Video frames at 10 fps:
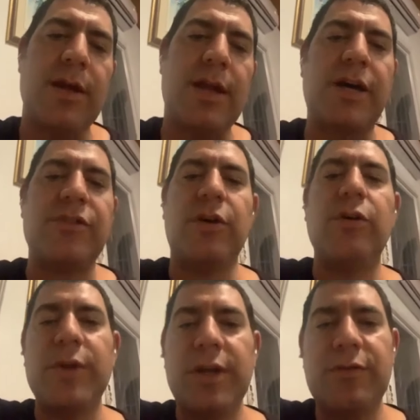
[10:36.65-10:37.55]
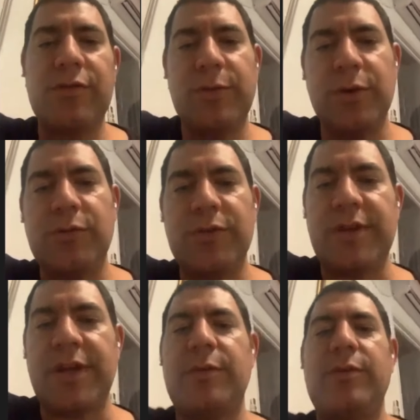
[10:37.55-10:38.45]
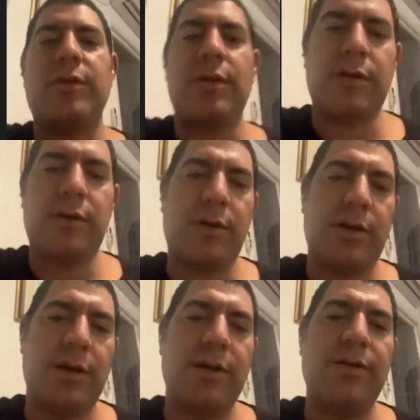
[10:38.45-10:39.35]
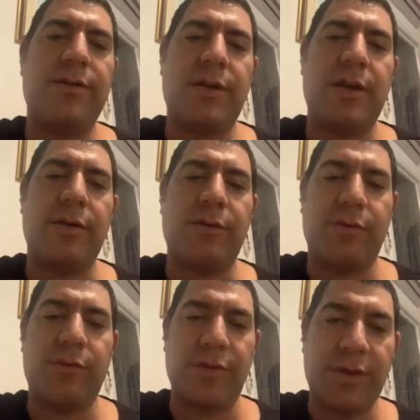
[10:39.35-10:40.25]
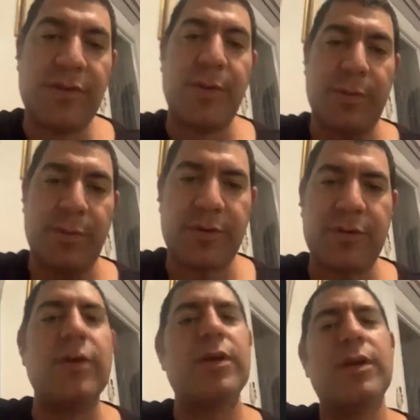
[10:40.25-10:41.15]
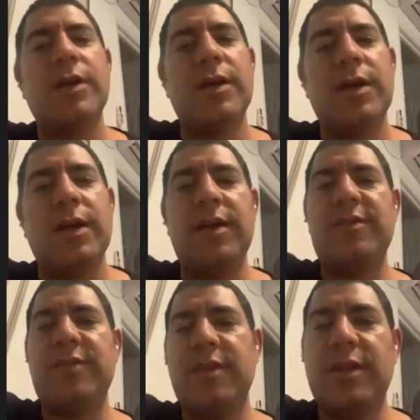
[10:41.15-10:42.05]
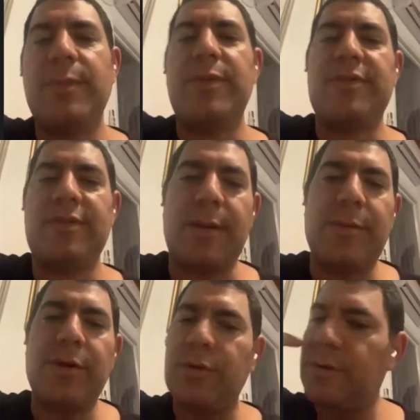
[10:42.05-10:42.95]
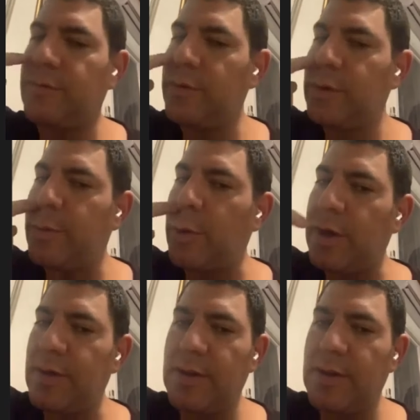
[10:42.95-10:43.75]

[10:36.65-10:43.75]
Actually, all we need from the ultrasound is, for this purpose, is the deepest amniotic fluid pocket.